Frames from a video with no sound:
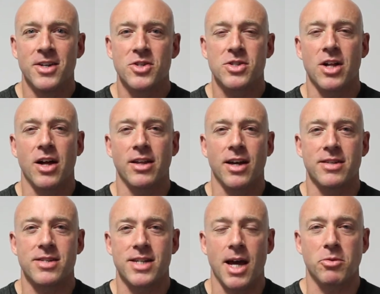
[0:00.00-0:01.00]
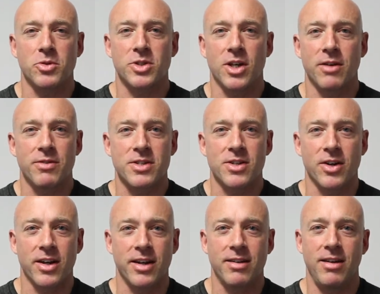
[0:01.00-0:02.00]
slightly unstable surface on
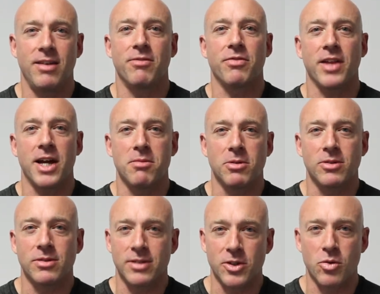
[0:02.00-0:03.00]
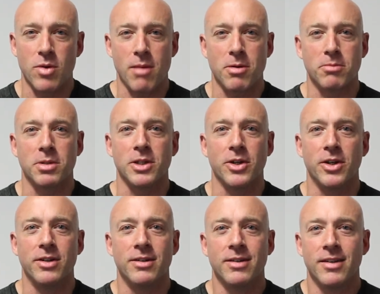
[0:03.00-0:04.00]
an inflatable little rubber balloon?